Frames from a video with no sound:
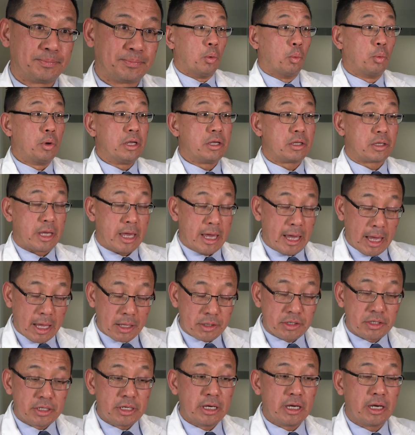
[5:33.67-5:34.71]
We
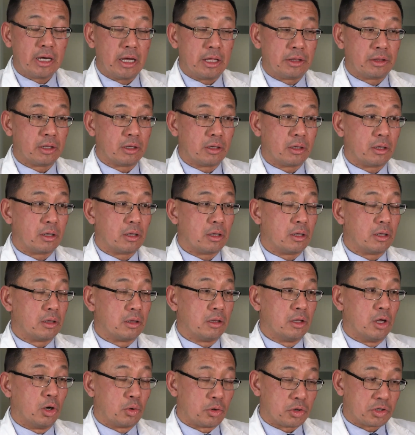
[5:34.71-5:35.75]
can see it in the
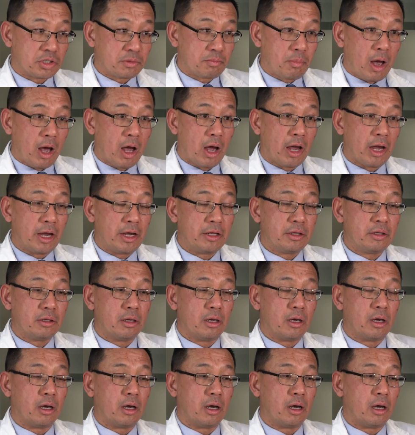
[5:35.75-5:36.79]
lower spine,
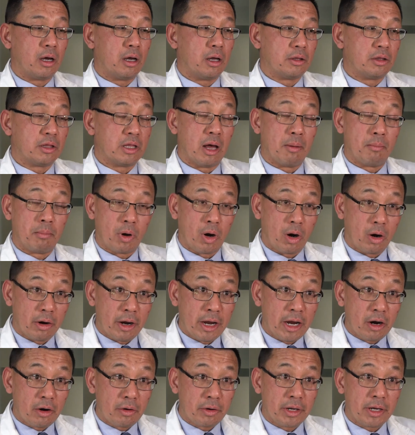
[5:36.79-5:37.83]
lumbar
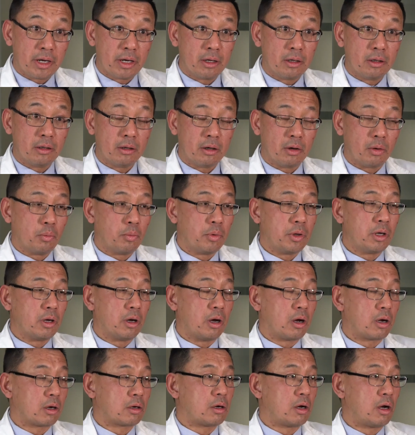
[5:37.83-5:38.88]
area. We
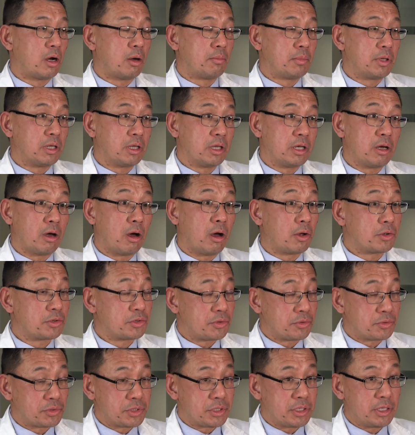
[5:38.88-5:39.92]
commonly
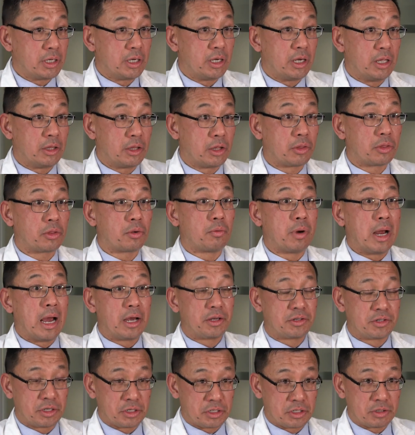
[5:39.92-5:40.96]
also see it in the
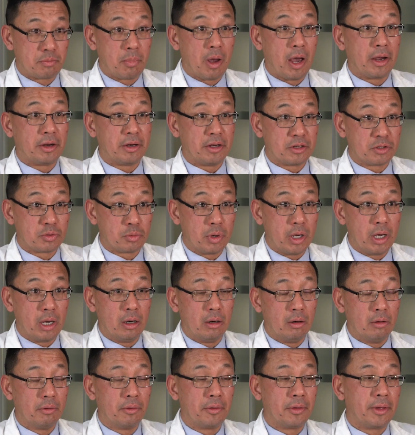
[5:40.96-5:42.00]
thoracic spine as
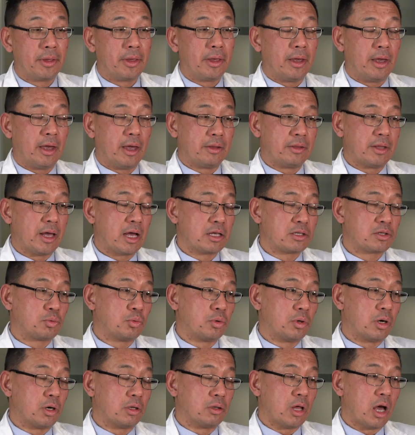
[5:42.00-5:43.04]
well. And that's
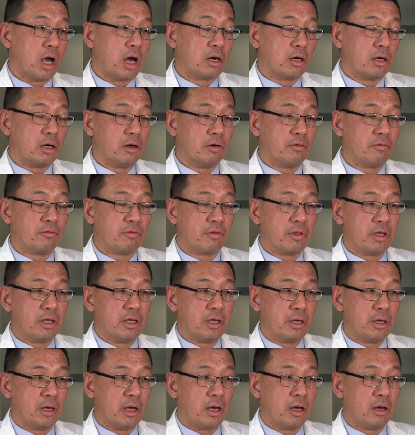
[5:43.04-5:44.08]
where a lot of
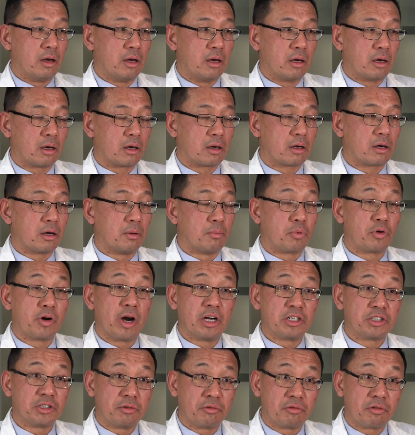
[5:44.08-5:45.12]
the
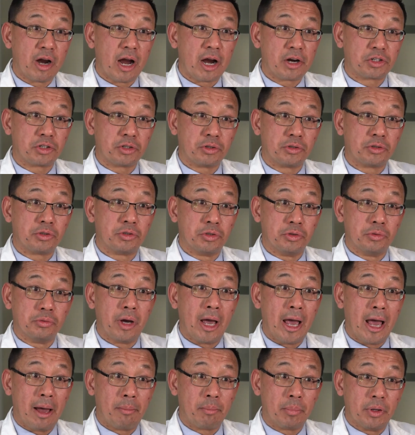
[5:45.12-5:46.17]
compression fractures do
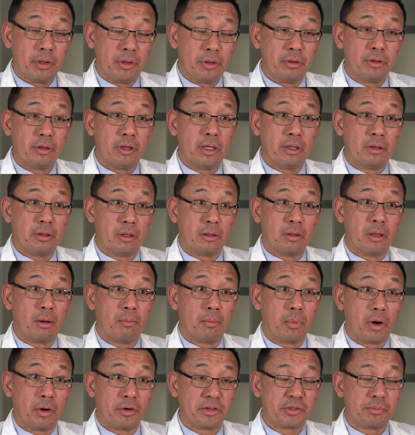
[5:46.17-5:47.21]
happen in the
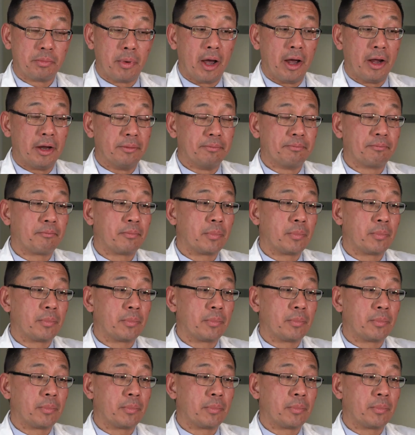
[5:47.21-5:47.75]
lumbar spine.